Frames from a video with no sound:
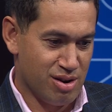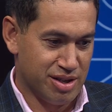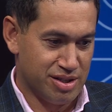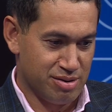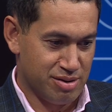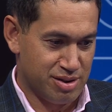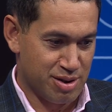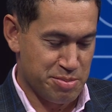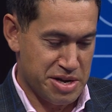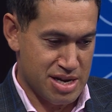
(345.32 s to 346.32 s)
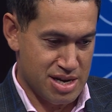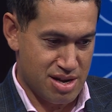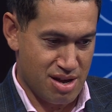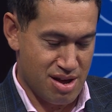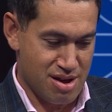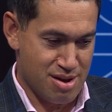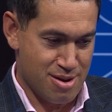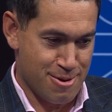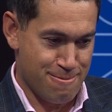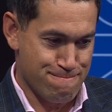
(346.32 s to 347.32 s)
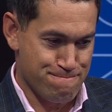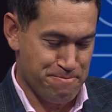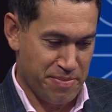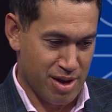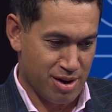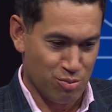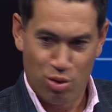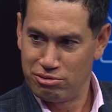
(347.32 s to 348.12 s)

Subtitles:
don't know about that. In what